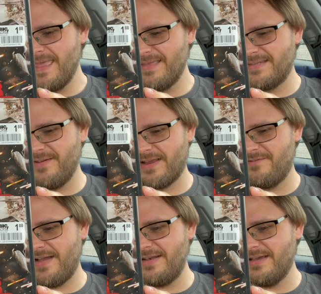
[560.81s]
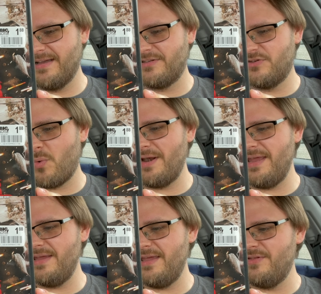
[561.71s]
Let's see if I can find a 20,
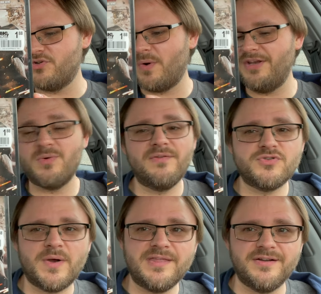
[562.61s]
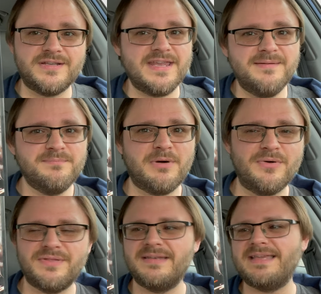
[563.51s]
either 2012 or 2013.
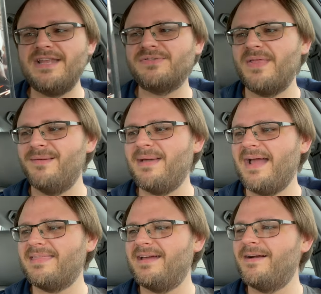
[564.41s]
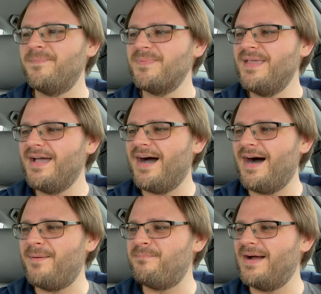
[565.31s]
Both dates are on the back there.
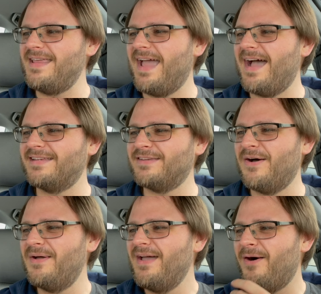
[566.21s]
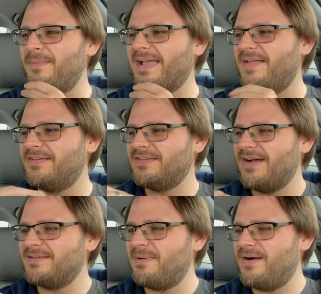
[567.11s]
Um, but yeah, so, oh my God, this
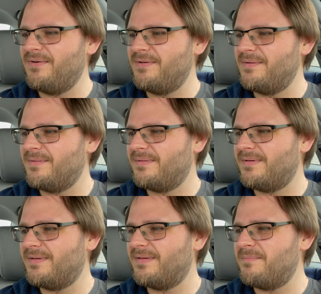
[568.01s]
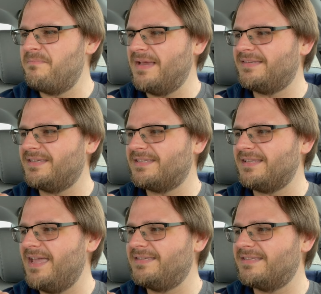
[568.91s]
talks about mixes
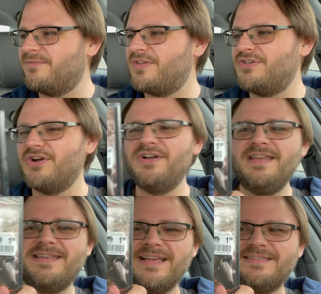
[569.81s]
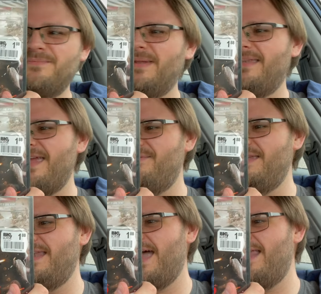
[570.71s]
slices of The Dirty Dozen with Day of the
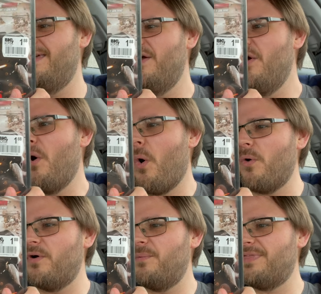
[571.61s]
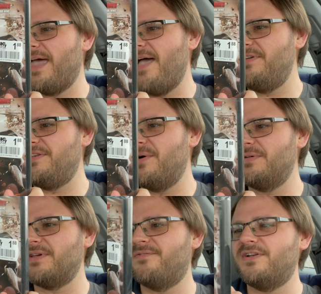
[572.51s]
Dead, horror with a heavy
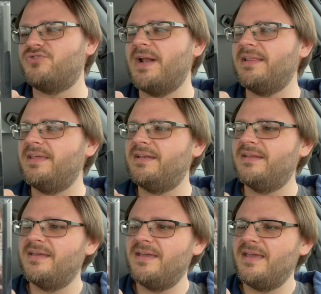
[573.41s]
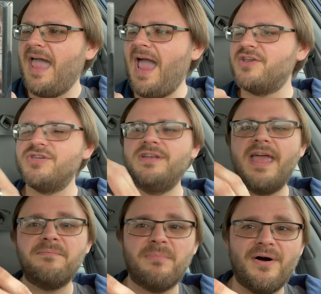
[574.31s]
dose of adrenaline, action,
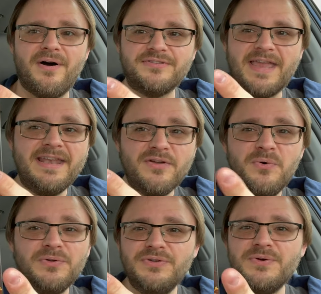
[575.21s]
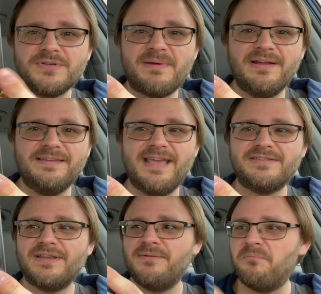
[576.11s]
and balls. Ain't It Cool News apparently
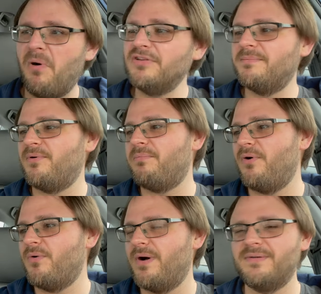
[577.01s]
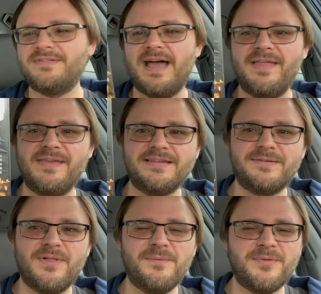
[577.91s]
has multiple pull quotes on this,
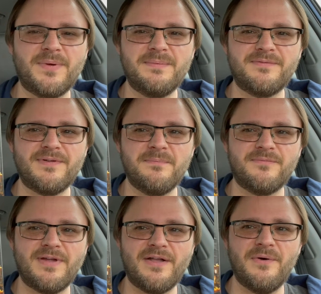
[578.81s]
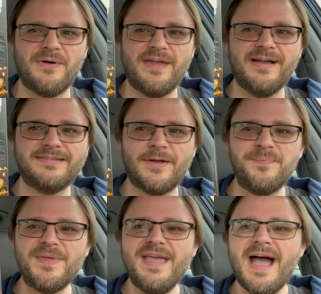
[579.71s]
along with one from Fangoria. So
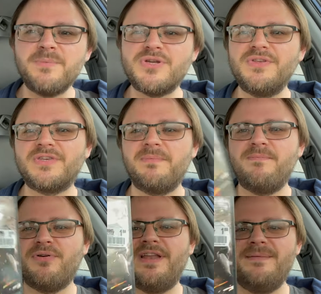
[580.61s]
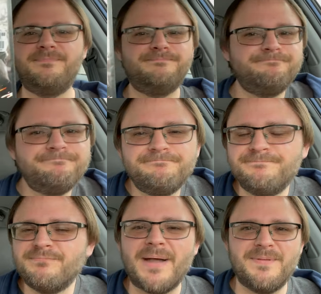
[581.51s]
I'm sure this will be pretty
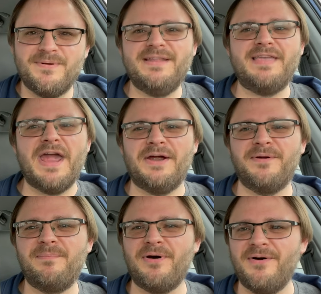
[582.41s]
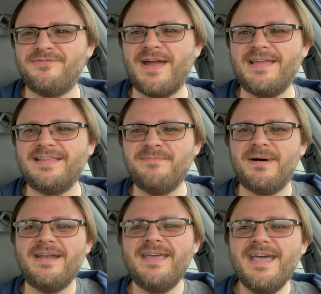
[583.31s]
probably pretty terrible, frankly,
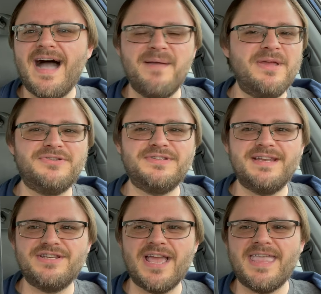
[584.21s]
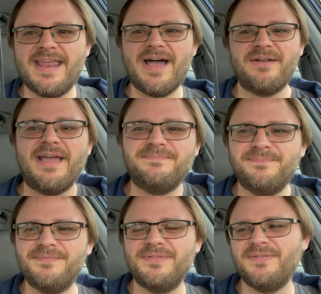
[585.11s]
but I'm interested in checking it out. I
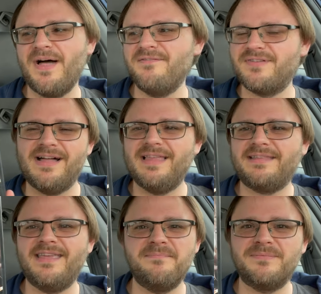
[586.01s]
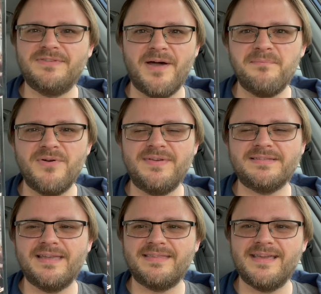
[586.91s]
love collecting dump
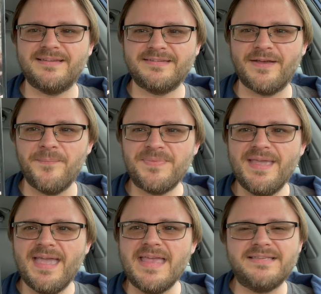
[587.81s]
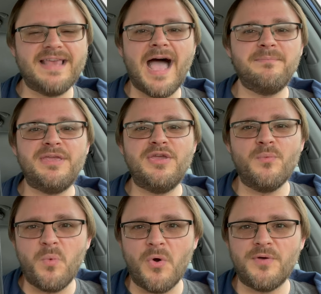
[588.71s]
movies like this. So a zombie
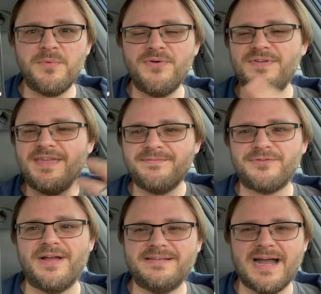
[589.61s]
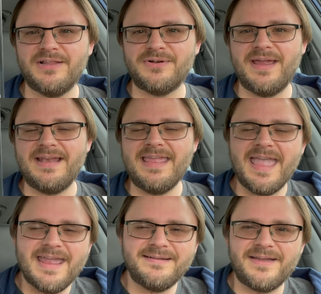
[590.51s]
war movie for a dollar
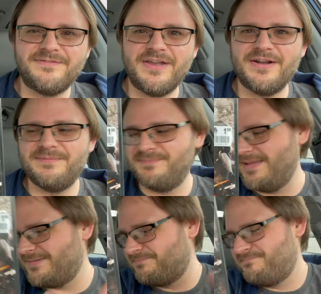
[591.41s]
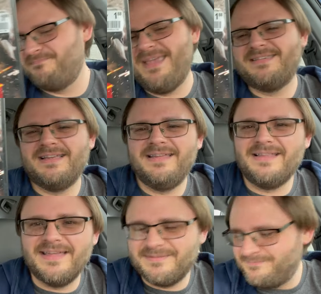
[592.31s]
eighty-eight. I figured it's basically
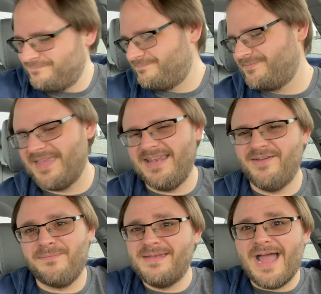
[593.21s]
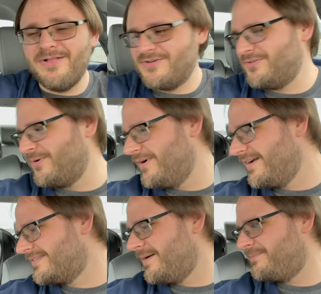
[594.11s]
like getting it from a dollar store,
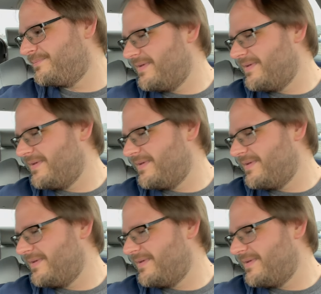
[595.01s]
except